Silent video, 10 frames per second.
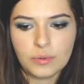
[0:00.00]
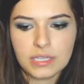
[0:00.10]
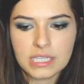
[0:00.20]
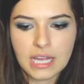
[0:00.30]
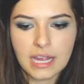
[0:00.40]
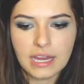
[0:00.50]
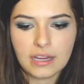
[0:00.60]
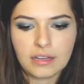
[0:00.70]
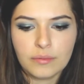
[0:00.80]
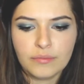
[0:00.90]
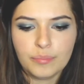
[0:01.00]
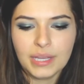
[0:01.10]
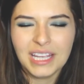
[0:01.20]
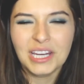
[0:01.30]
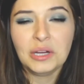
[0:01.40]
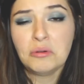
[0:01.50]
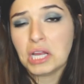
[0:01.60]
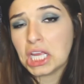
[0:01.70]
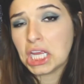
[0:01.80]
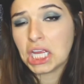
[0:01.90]
was like,
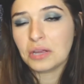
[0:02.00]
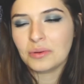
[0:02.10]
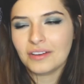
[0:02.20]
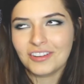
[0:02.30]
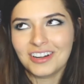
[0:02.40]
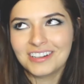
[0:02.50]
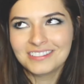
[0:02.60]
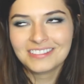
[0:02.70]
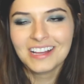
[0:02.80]
"Piano, whatever,